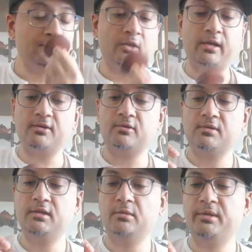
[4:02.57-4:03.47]
Okay, so
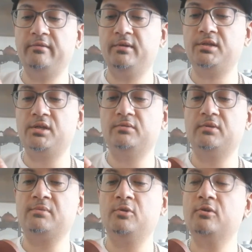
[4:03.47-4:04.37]
still a bit of residual
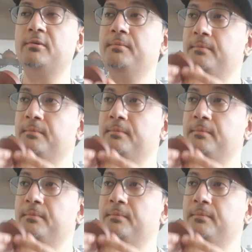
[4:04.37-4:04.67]
smoke,